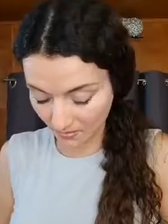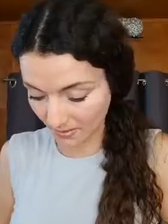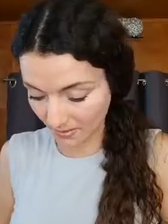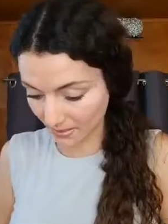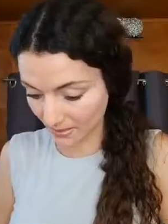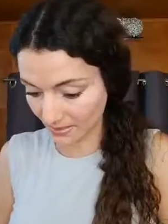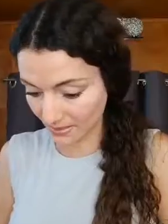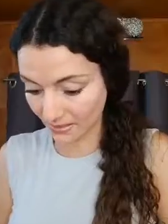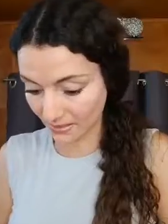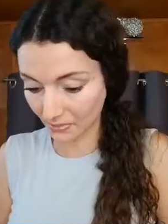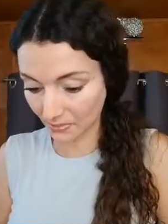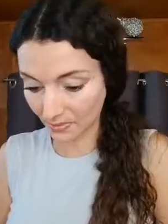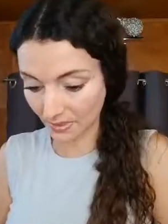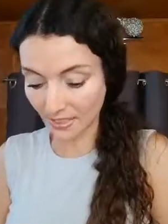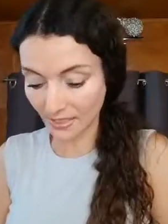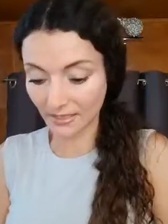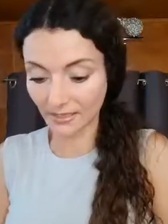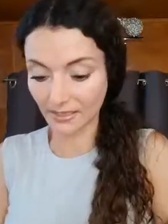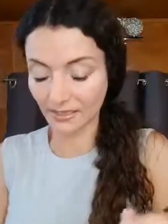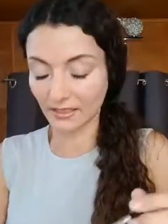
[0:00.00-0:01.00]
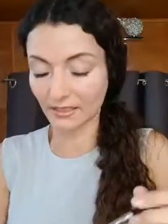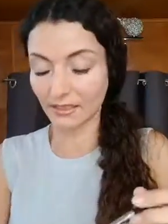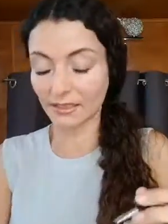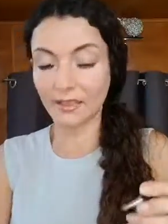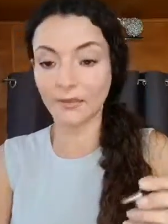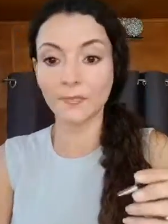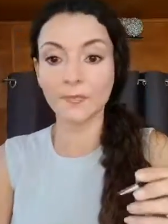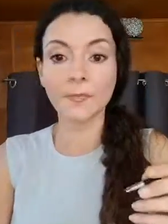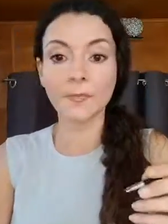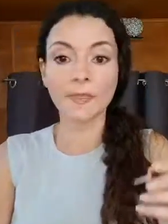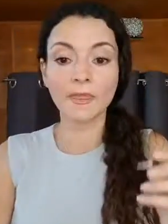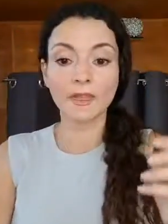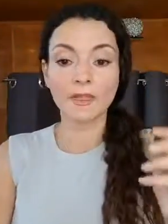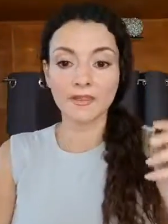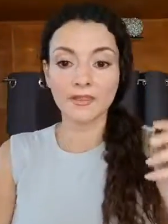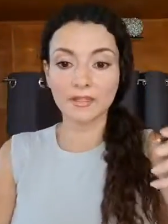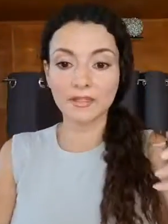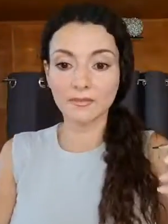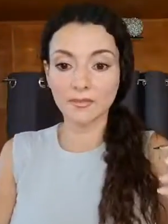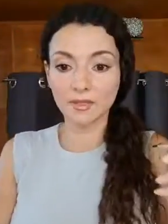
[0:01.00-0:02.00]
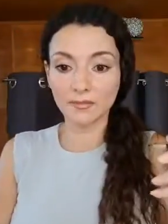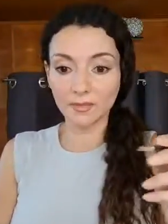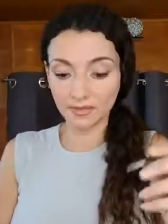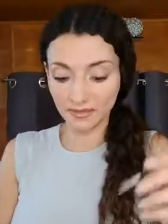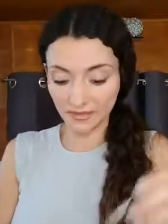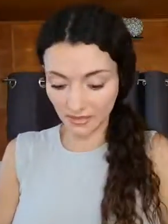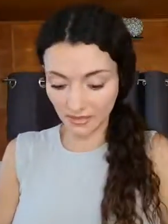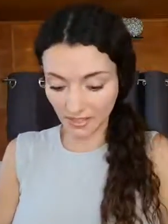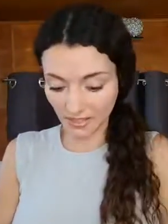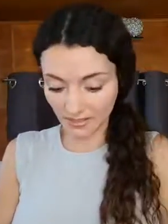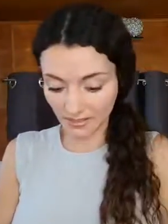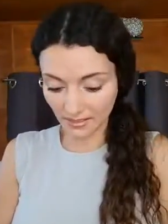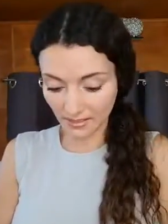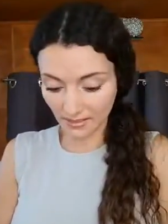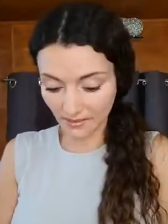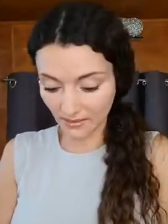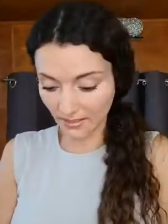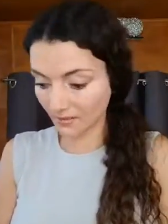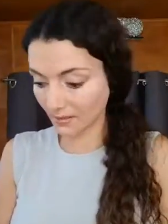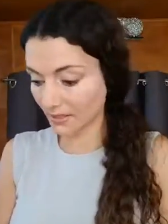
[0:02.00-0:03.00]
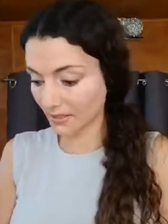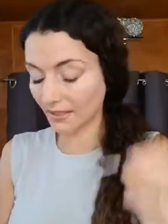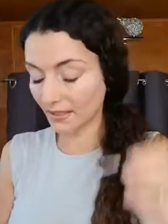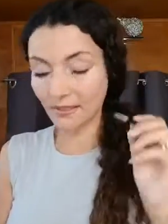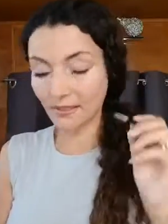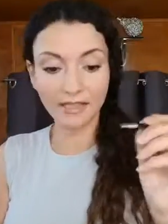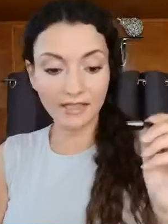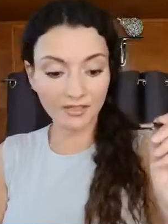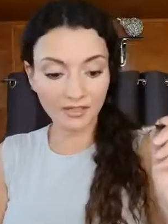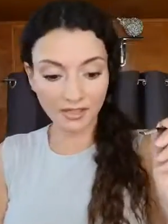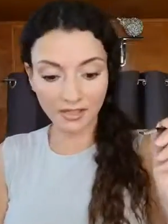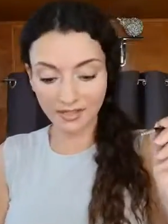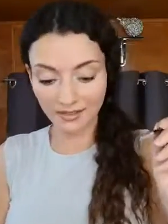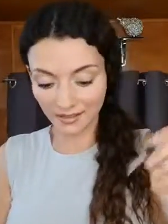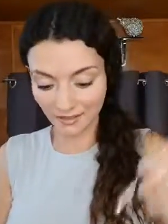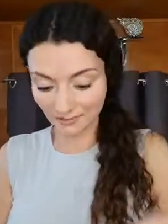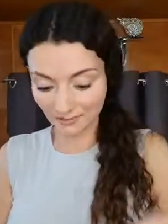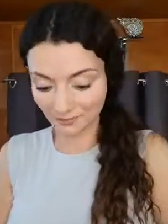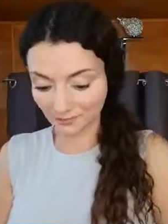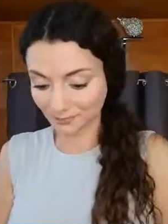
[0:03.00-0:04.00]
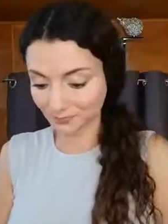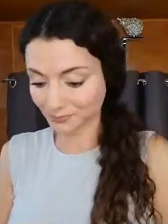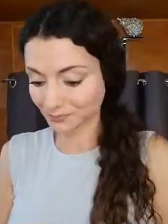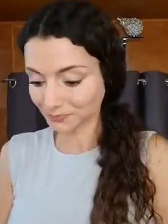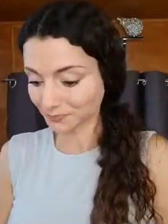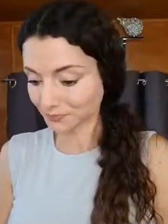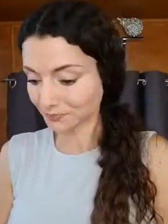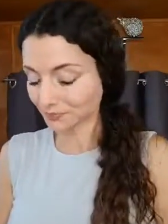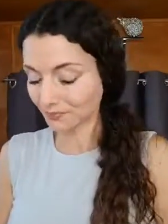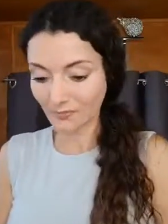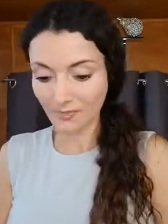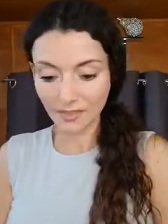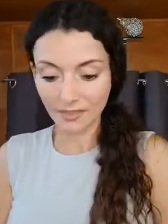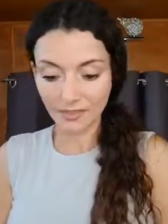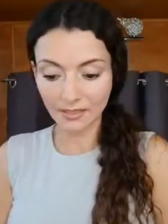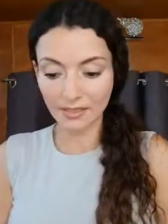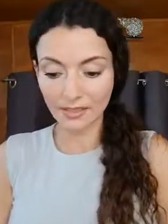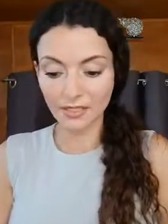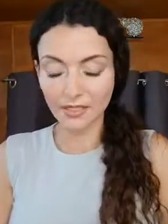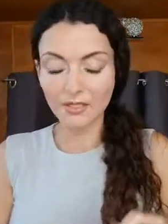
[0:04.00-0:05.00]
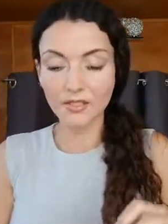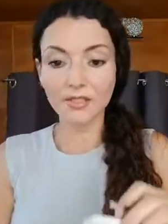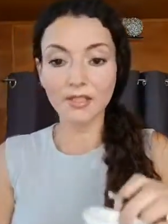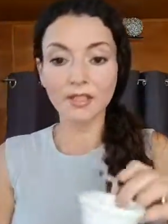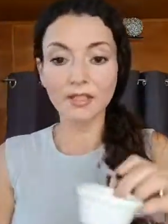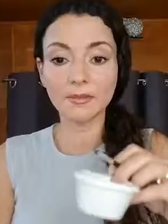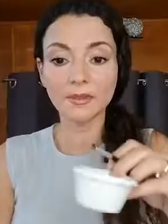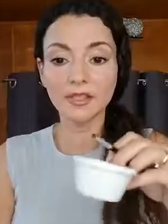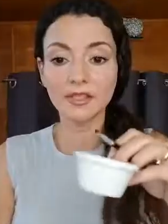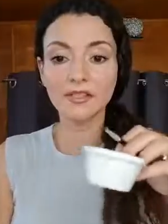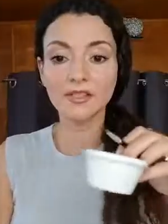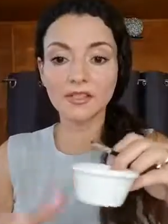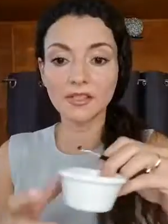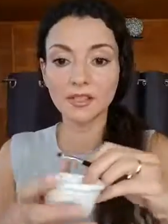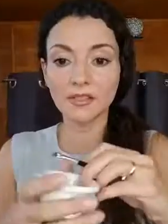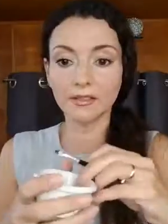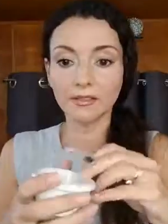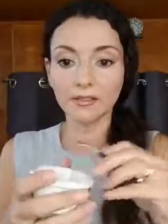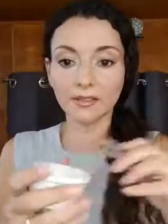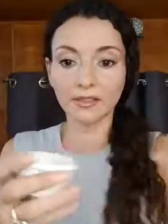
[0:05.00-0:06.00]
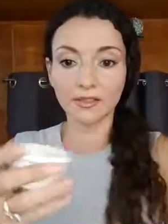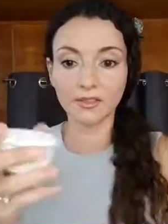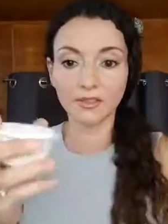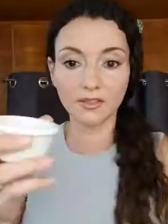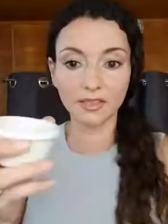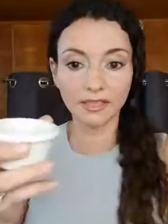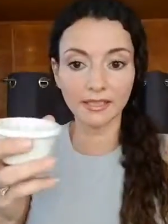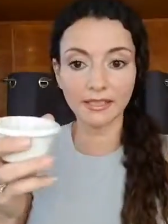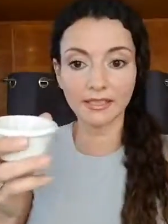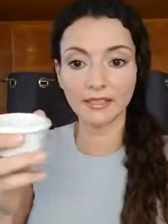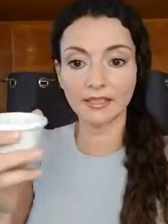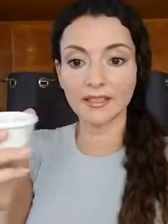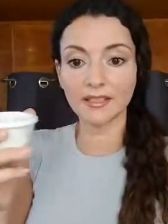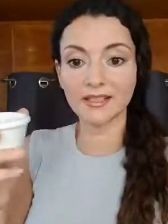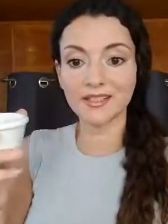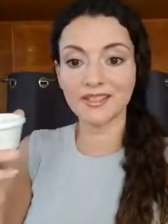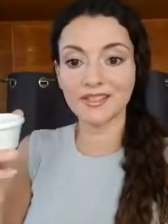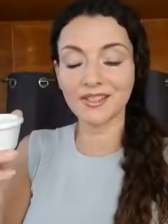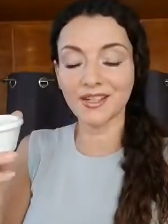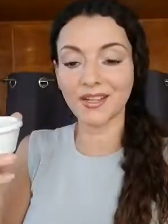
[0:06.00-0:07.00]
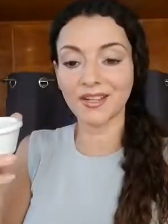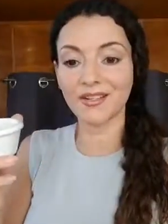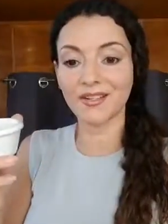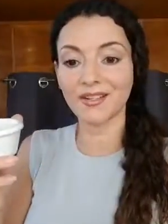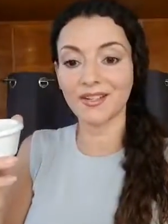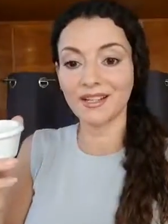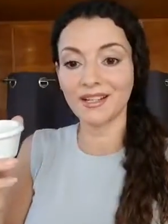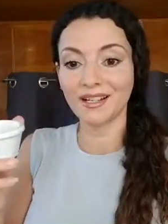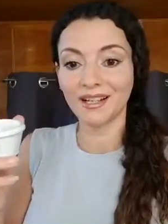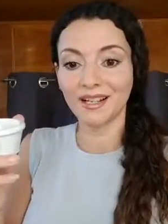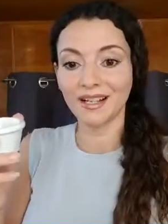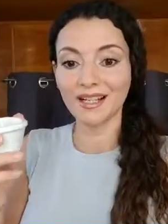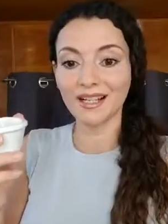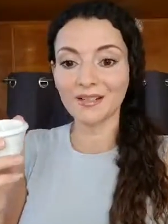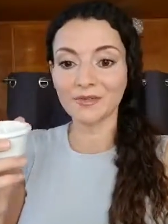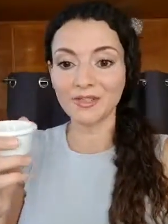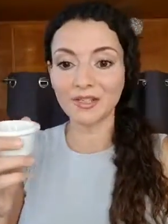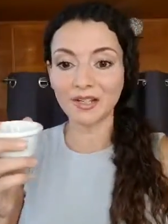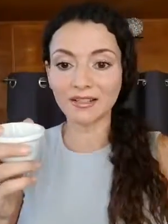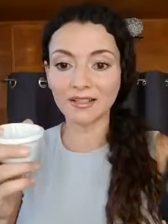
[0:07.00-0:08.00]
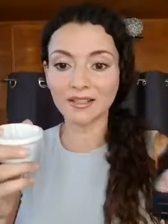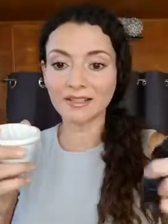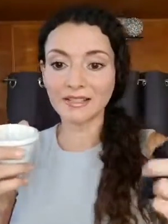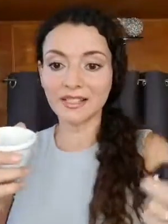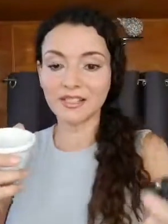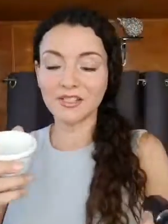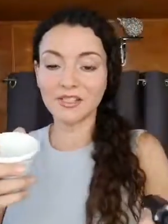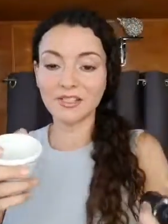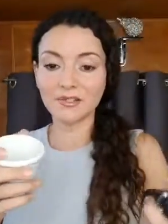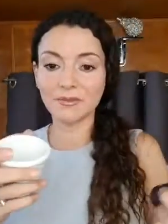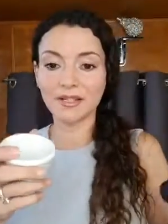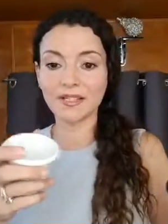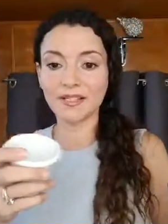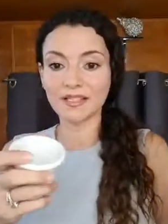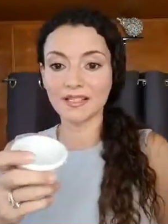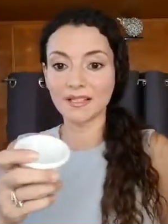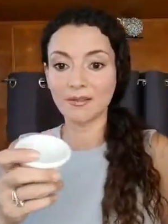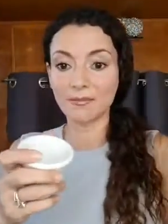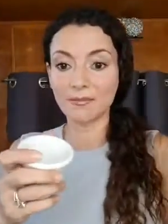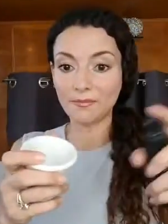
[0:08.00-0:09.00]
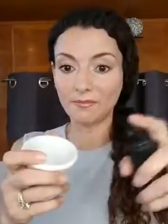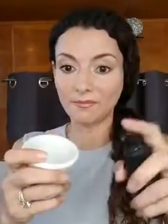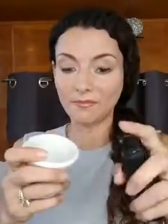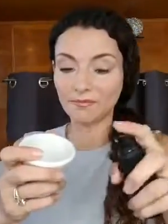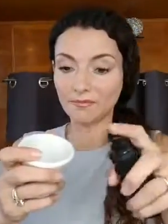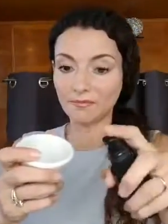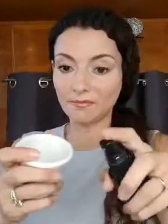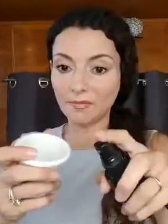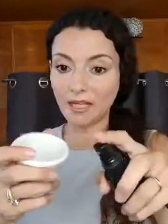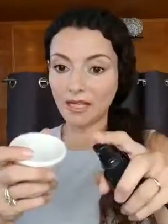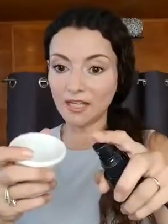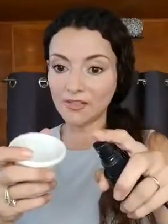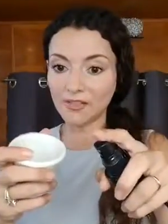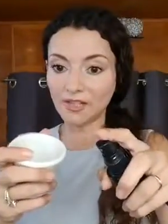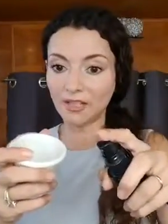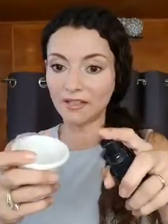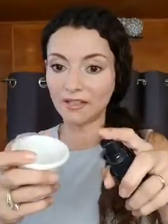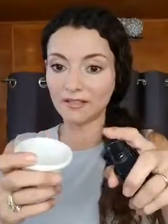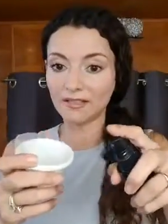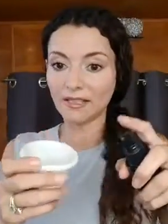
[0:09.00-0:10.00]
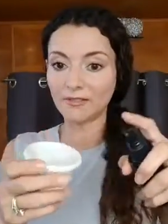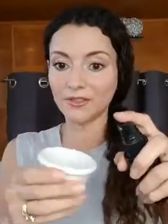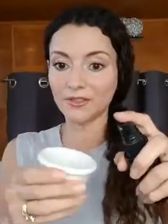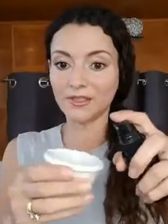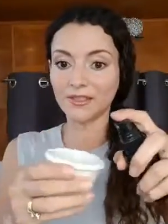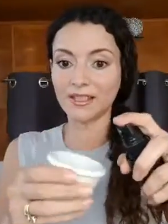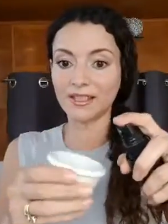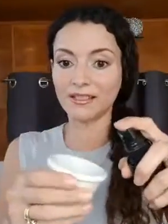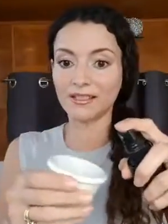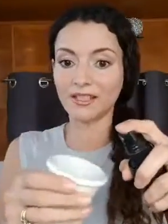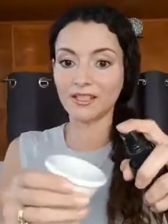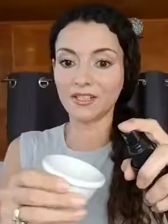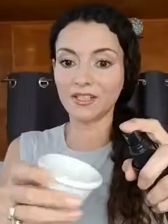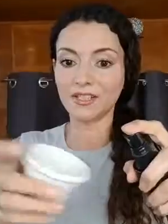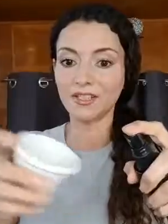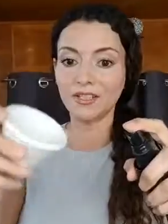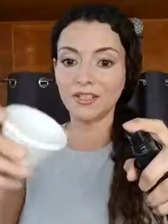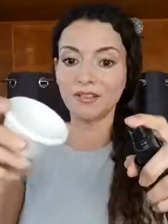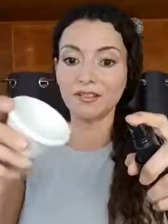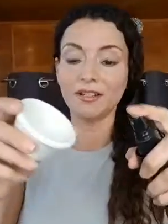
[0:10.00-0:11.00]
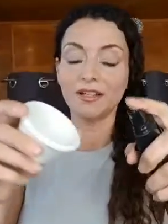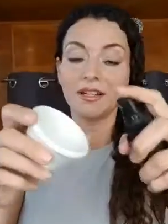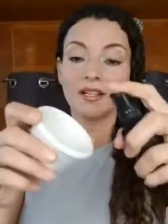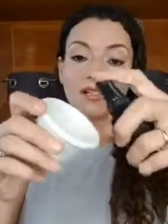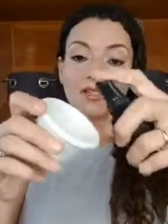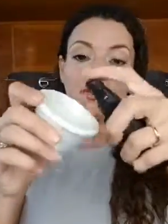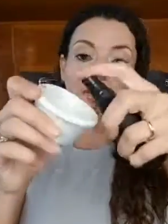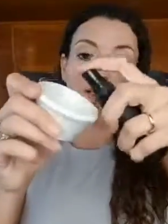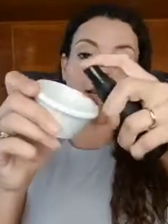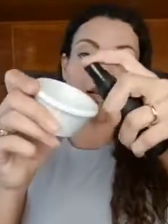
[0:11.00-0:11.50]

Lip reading: once I get the black in here. So I'm going to put the Jet Setter in right now. Hey, Shiloh. So I'm going to show you a little trick here. So Charlotte says she wears eyeshadow. Is that what you're saying yes to? So